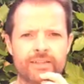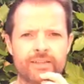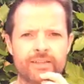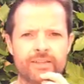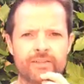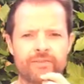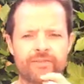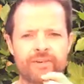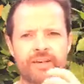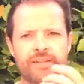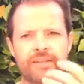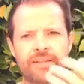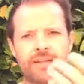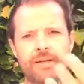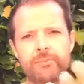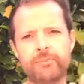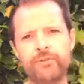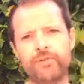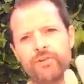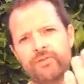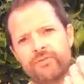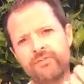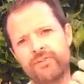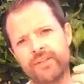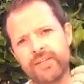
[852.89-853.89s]
The fact that I'm
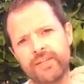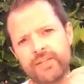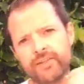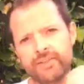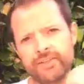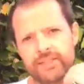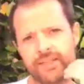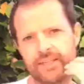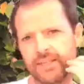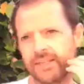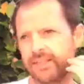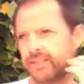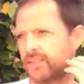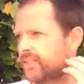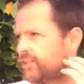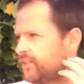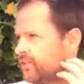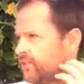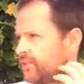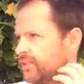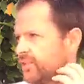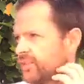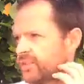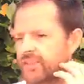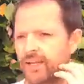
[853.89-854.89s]
doing videos like this is
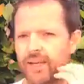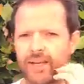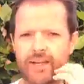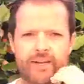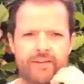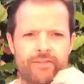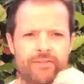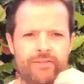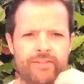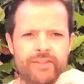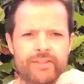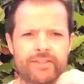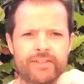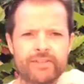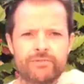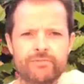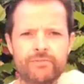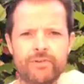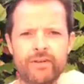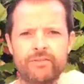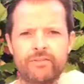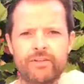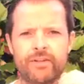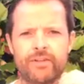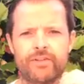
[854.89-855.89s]
just a sign of this
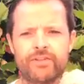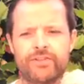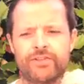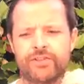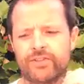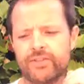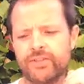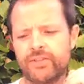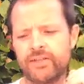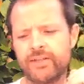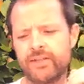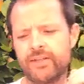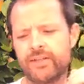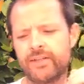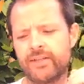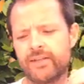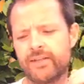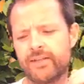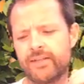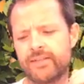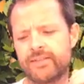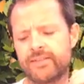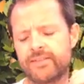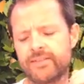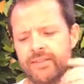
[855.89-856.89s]
revolution,
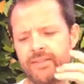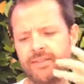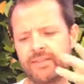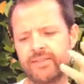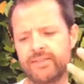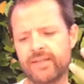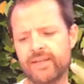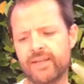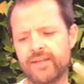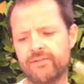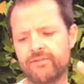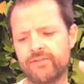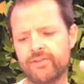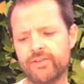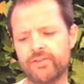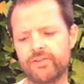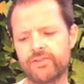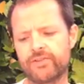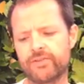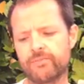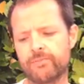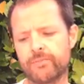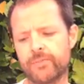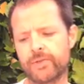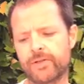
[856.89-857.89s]
this
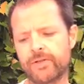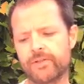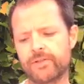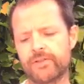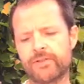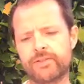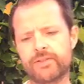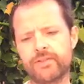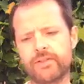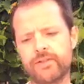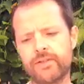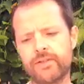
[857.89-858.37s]
evolution, because